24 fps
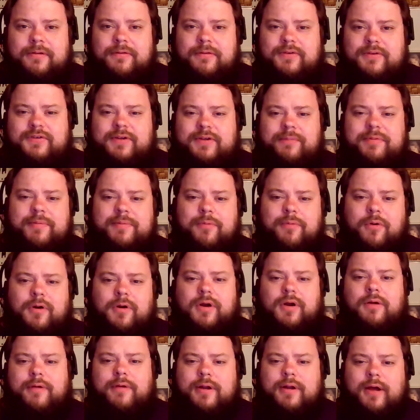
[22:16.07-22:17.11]
There's something more
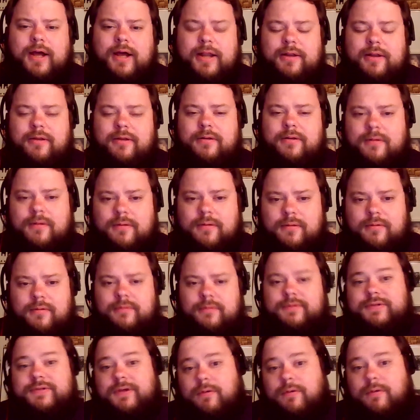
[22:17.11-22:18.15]
going on.
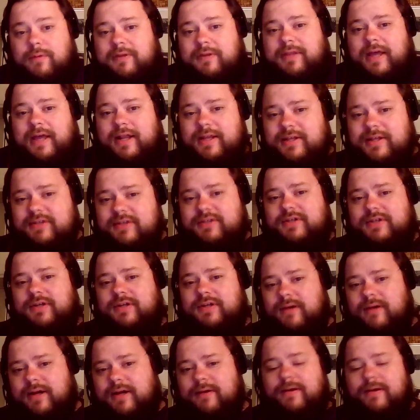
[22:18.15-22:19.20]
So what that is, I
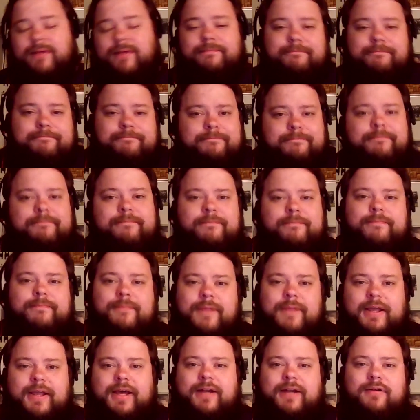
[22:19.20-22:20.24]
don't
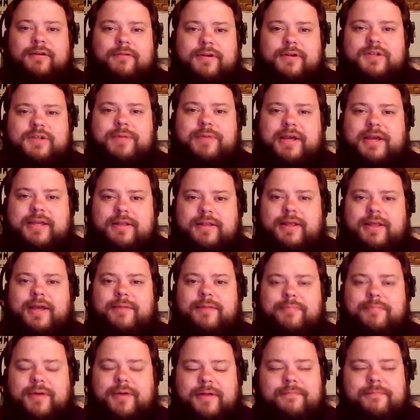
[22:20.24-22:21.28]
want to
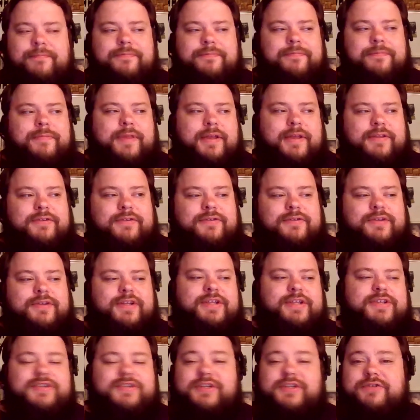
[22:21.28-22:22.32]
speculate, but it
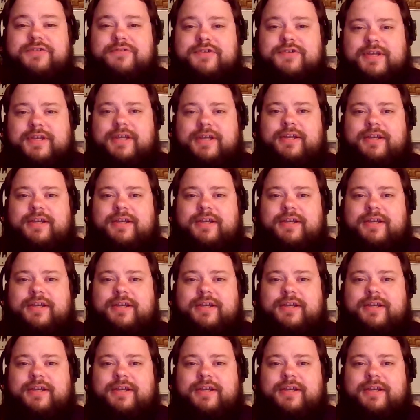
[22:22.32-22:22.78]
is interesting.